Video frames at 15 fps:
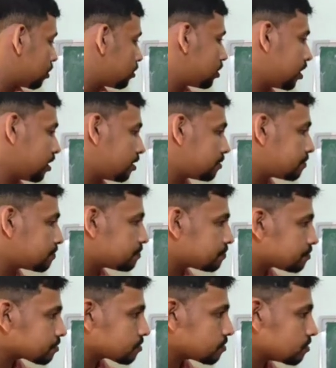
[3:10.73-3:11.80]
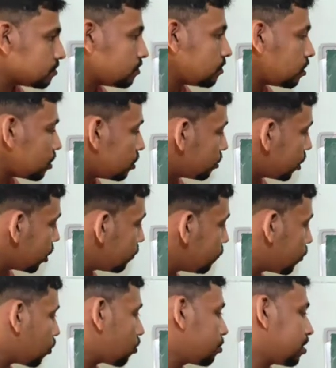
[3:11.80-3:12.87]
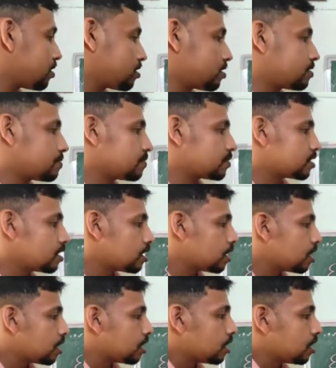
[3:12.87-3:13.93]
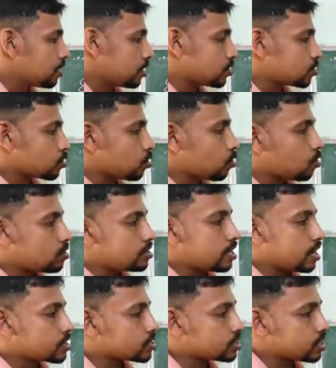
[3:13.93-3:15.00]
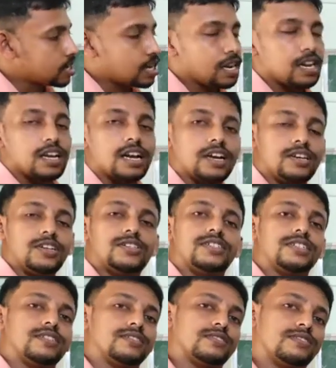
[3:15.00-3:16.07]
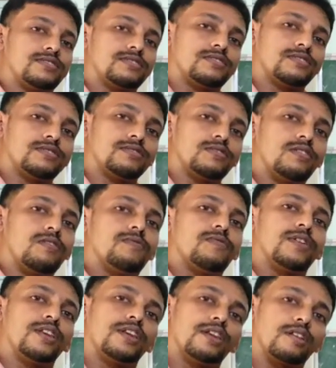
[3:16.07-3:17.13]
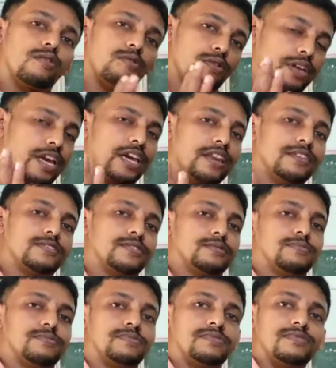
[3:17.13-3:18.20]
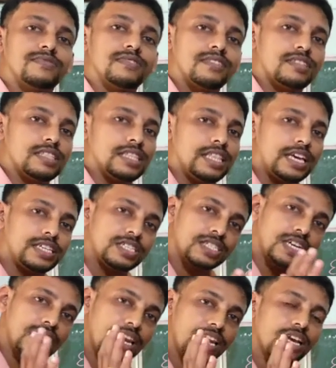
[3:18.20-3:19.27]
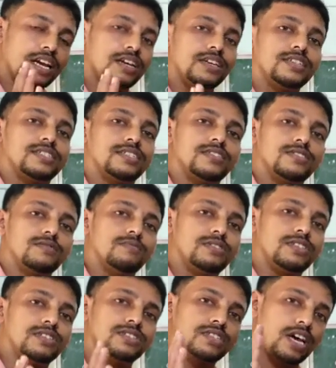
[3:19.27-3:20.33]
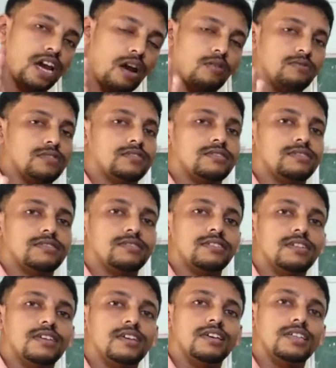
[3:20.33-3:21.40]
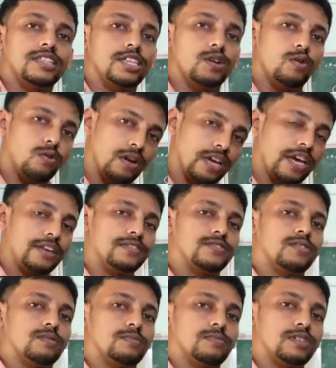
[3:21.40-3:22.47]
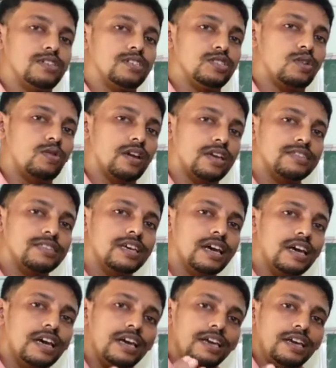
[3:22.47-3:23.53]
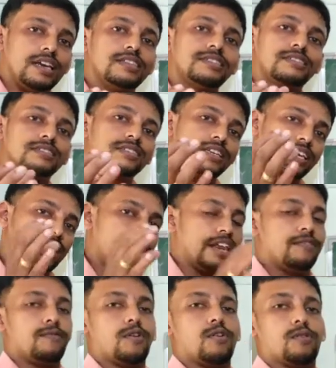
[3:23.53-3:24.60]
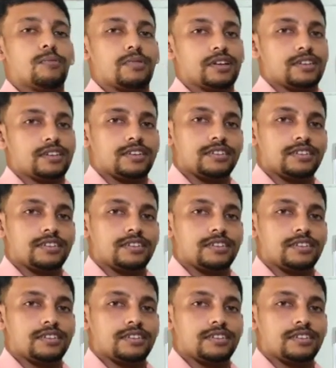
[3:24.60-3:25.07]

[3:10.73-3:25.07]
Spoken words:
Then the environment. It is all the external conditions of an organism. The external conditions which surrounds the organism is known as its environment.